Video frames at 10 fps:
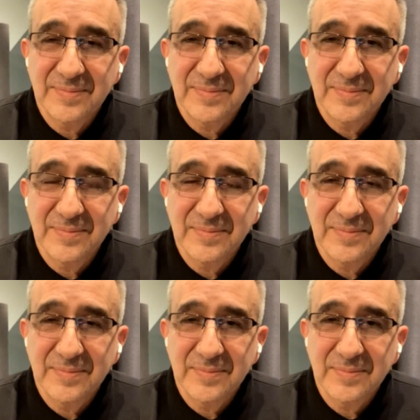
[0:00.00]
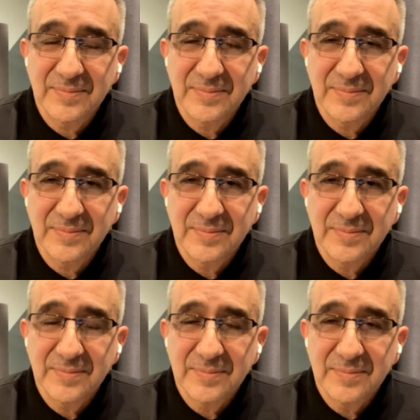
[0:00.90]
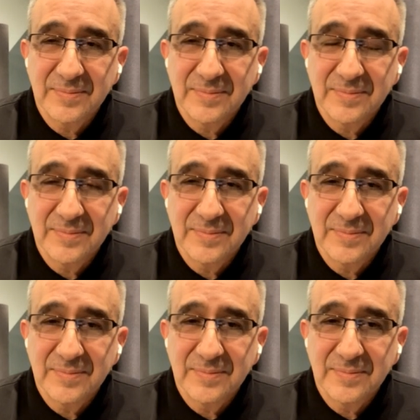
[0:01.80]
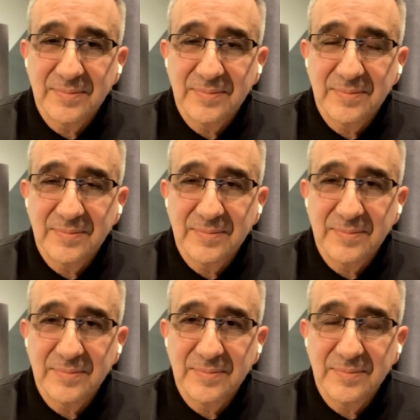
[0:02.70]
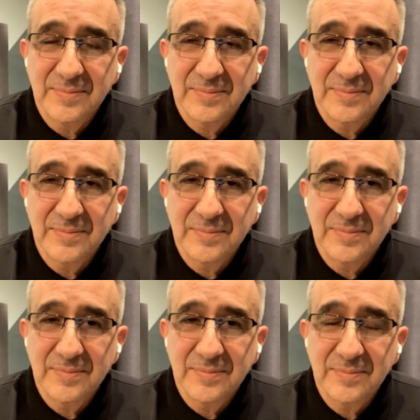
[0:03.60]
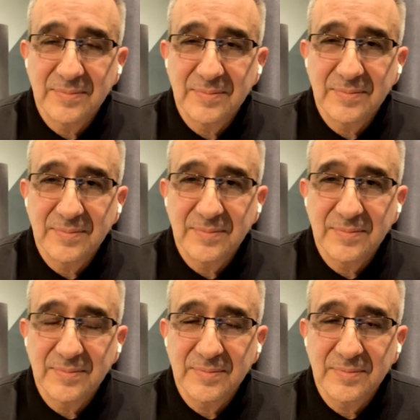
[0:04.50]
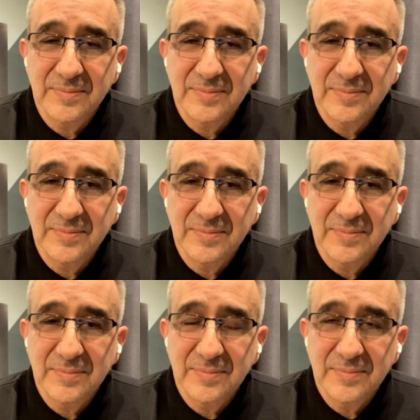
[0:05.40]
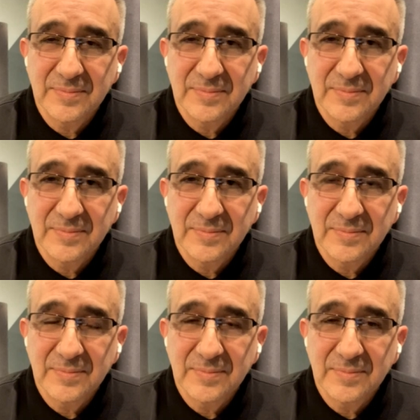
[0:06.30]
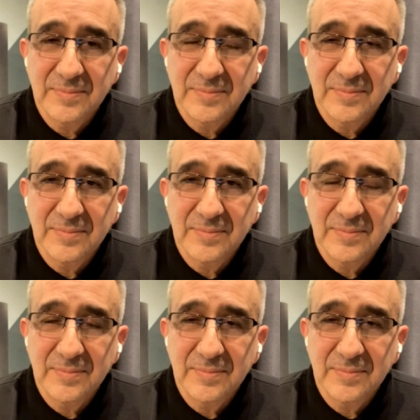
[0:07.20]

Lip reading: This person isn't speaking.